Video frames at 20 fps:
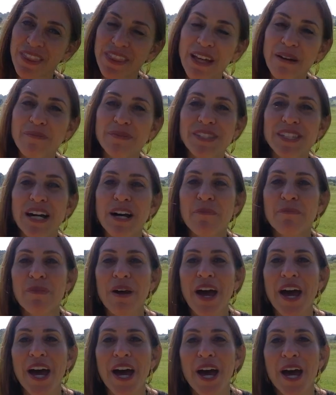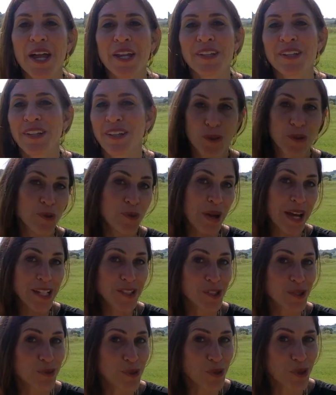thumbs up and you may
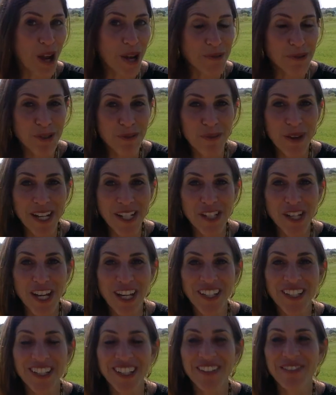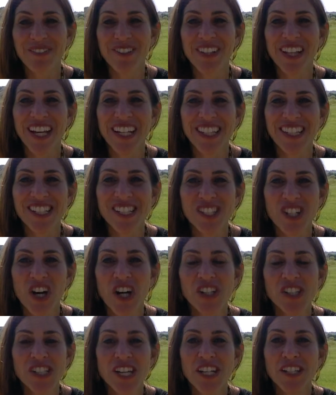subscribe to my channel if you like this
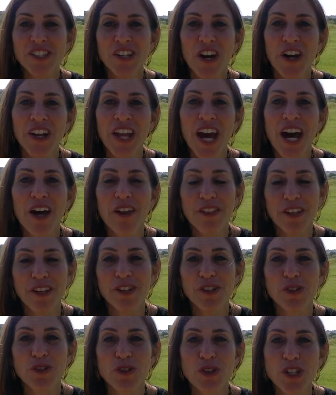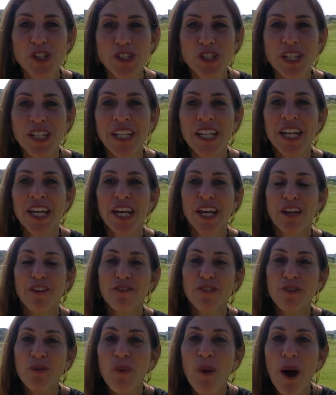content on health and nutrition.
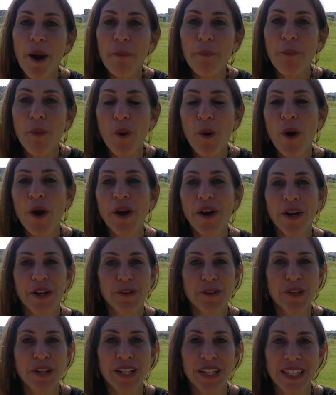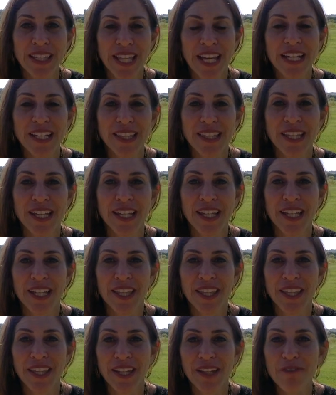If you want more and like the,
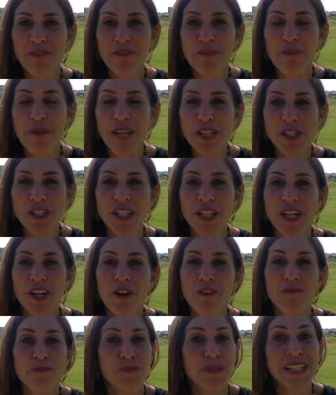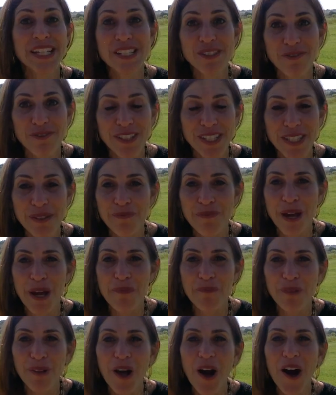the information here, please visit my
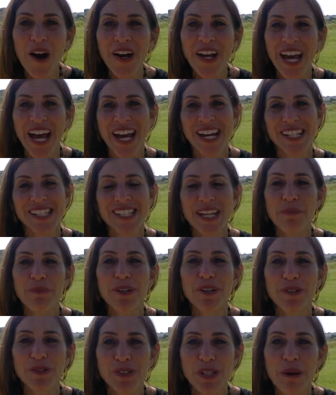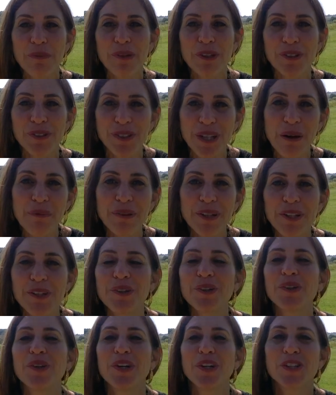blog at
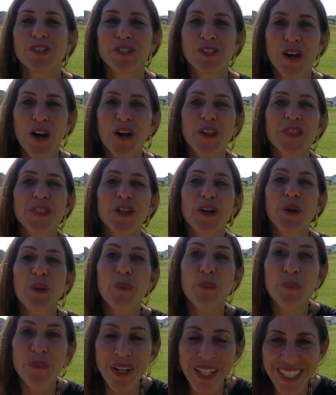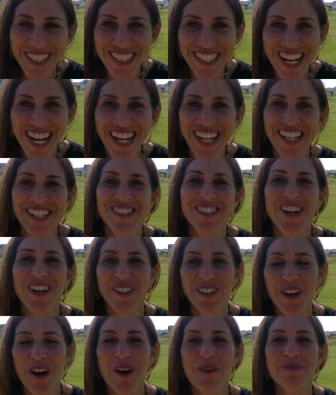
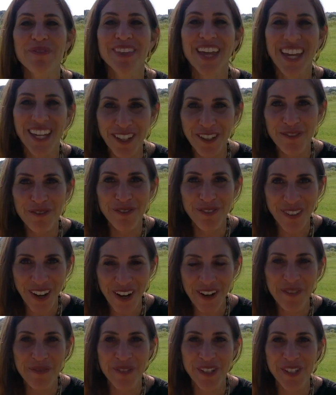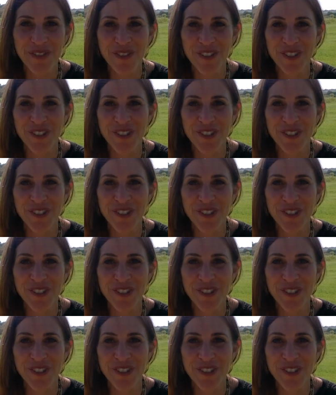www.theguerrilladiet.com. Thank you very much for